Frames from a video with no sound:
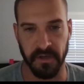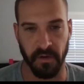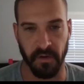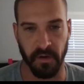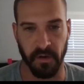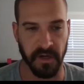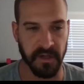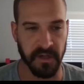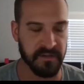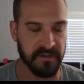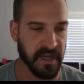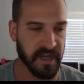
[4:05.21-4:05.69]

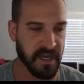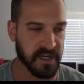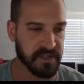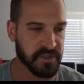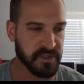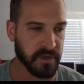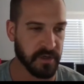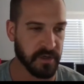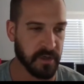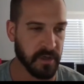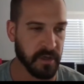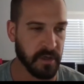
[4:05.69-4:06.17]

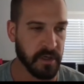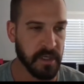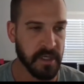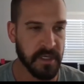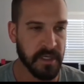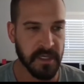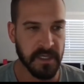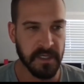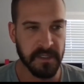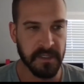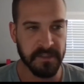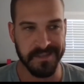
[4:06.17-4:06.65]
architecture,
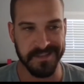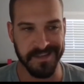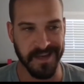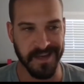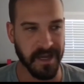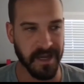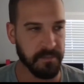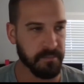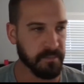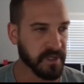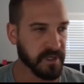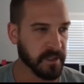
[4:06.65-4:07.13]

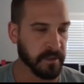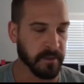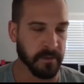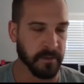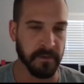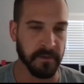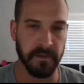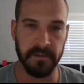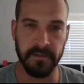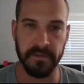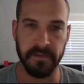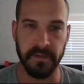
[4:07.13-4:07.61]
design,
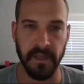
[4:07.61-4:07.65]
build.